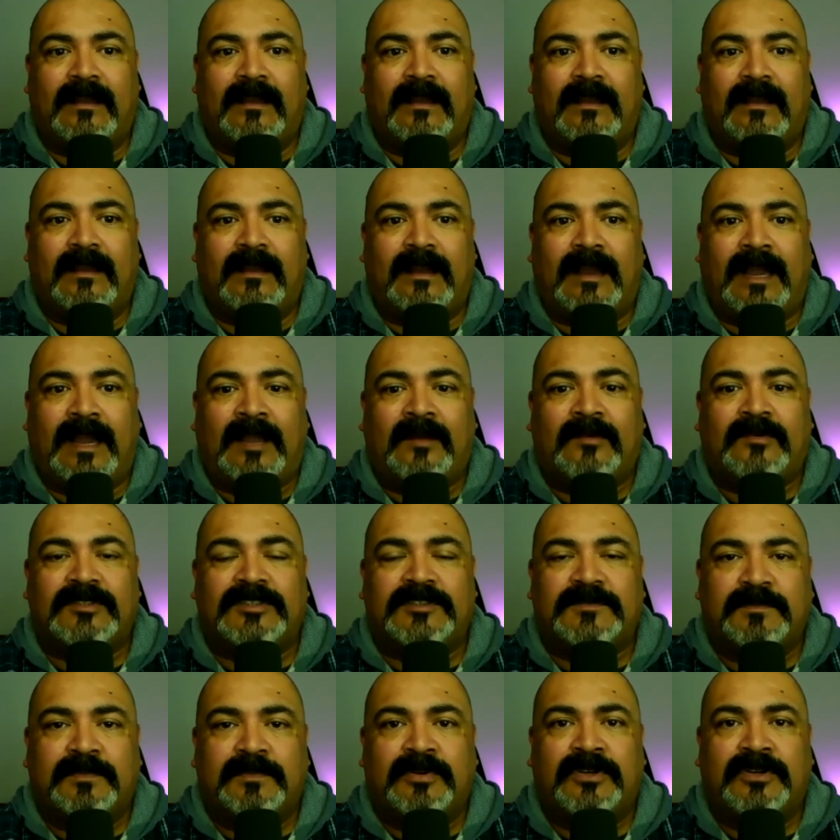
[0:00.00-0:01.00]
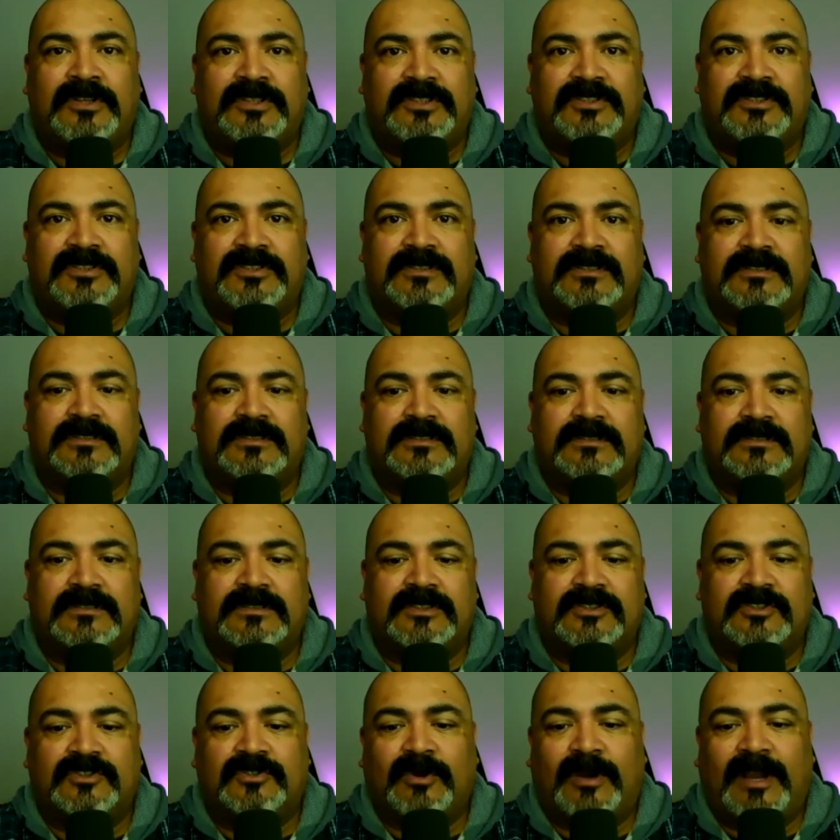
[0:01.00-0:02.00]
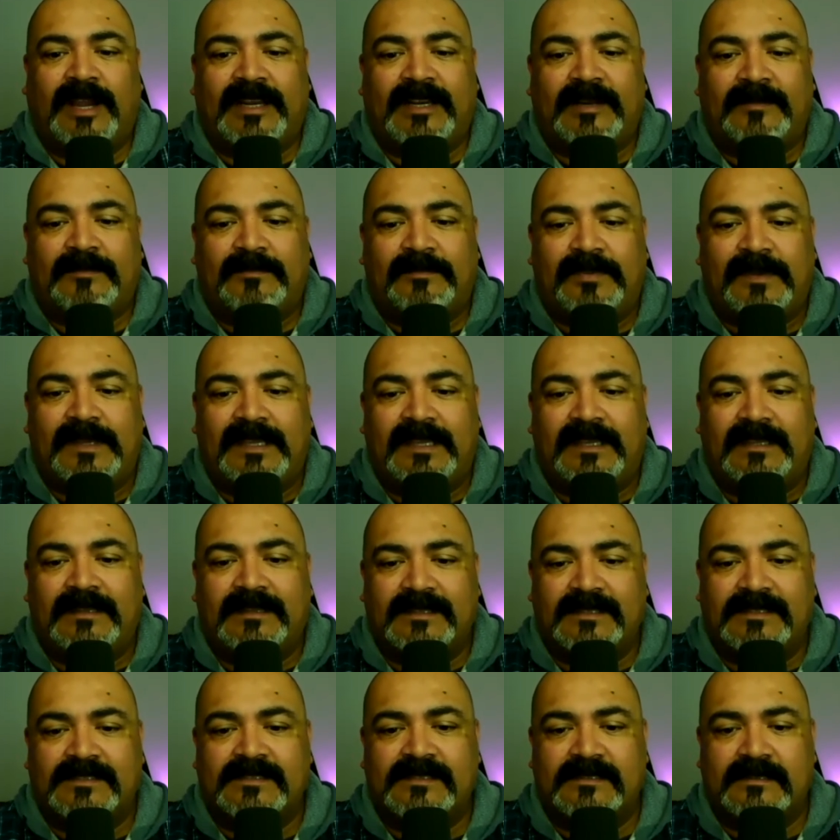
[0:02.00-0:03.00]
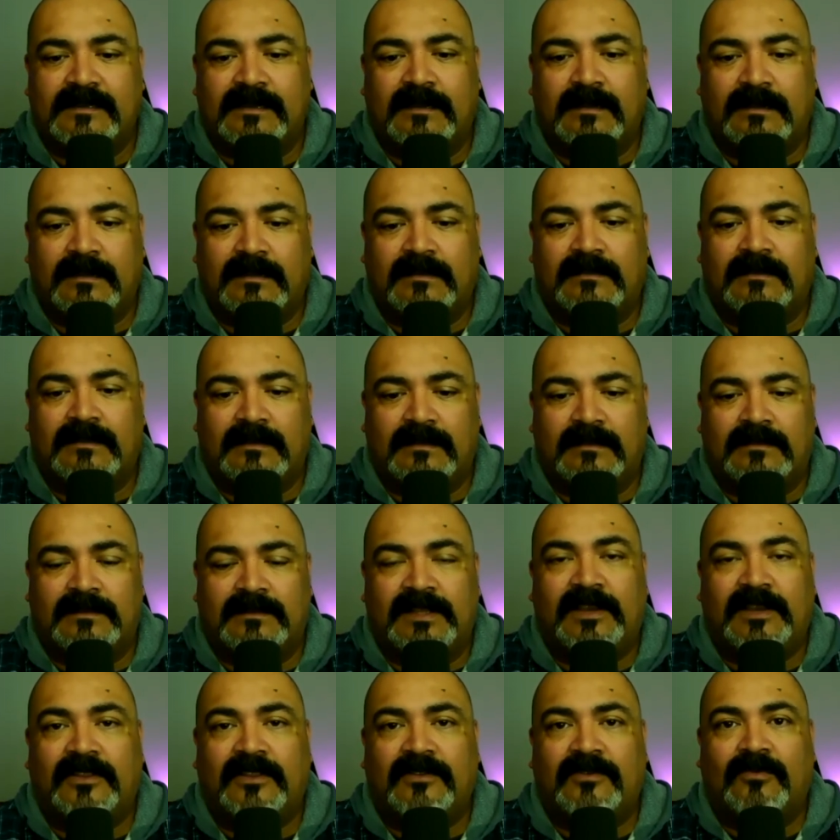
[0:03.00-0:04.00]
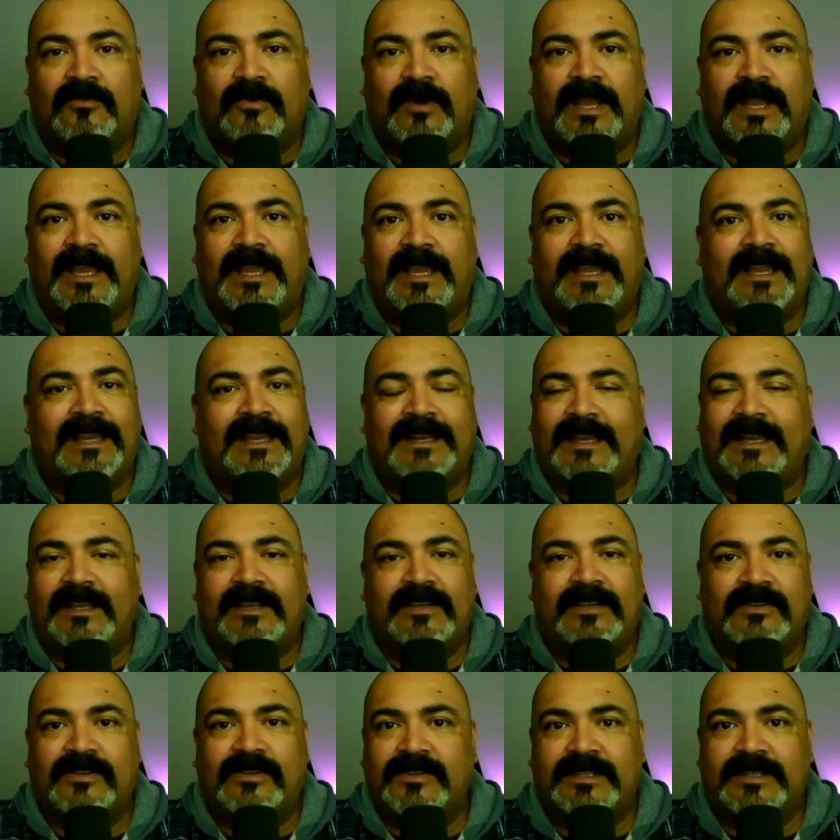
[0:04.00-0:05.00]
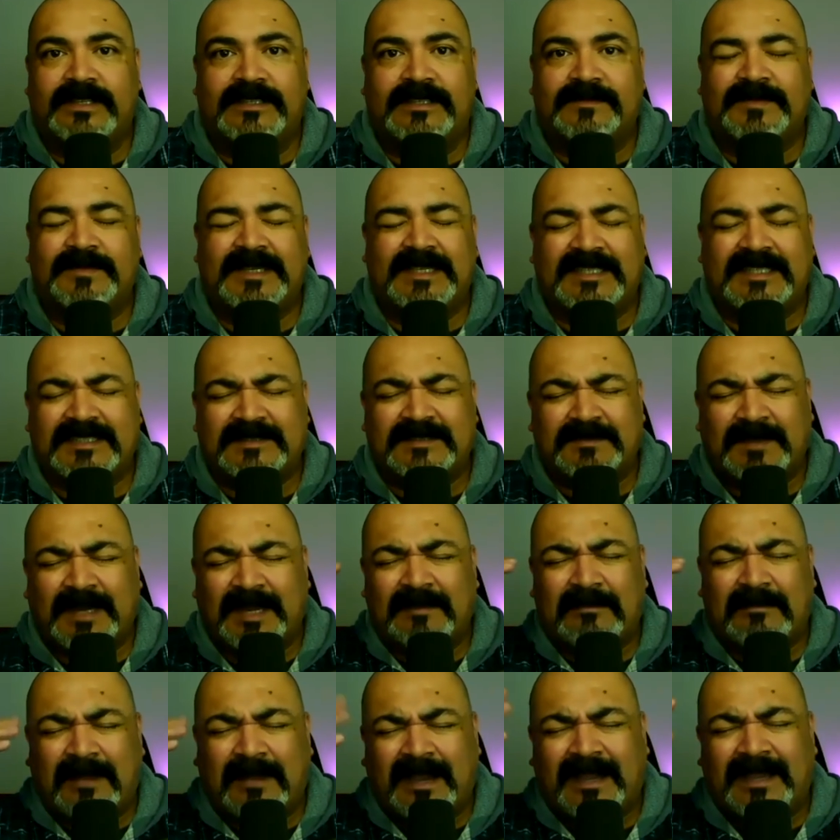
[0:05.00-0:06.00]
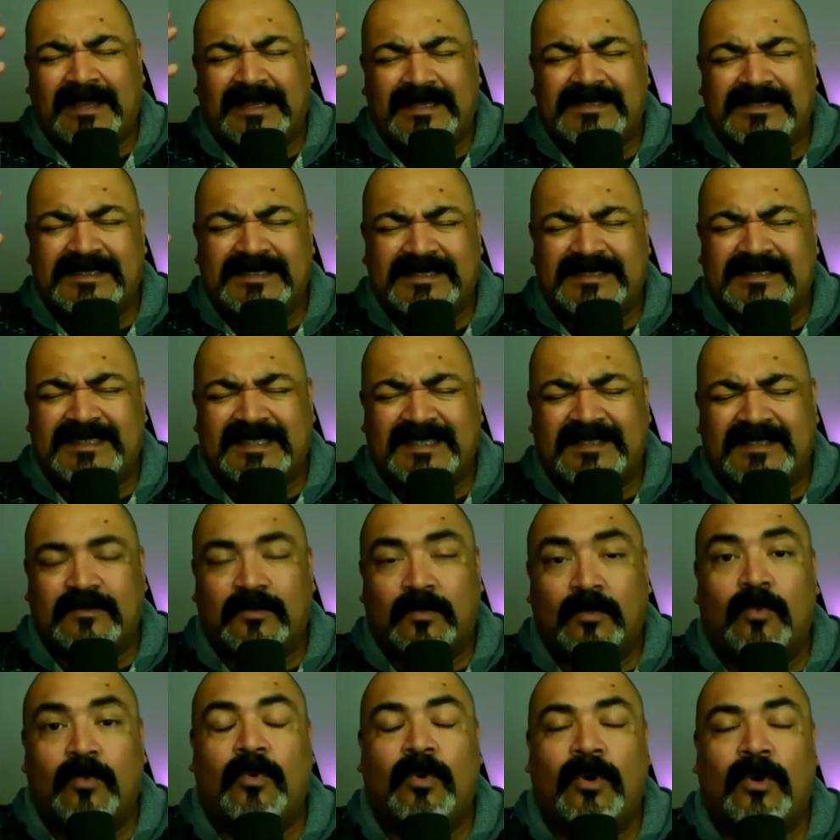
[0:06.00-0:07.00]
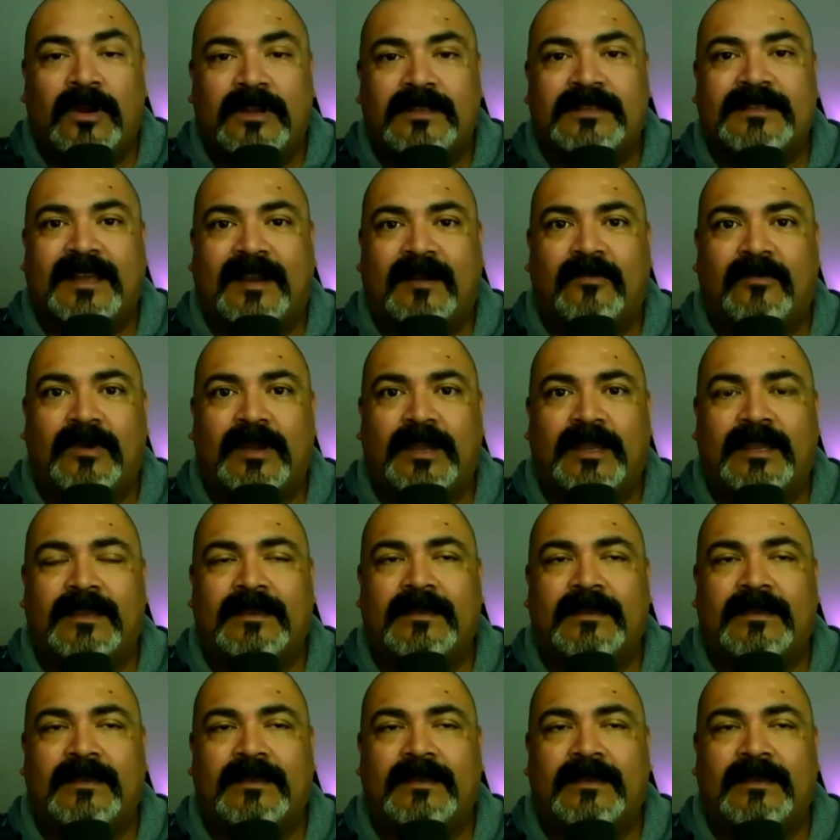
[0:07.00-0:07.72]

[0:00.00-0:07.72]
I was pushed to try to be this the other way, and I couldn't because my mind just didn't work that way.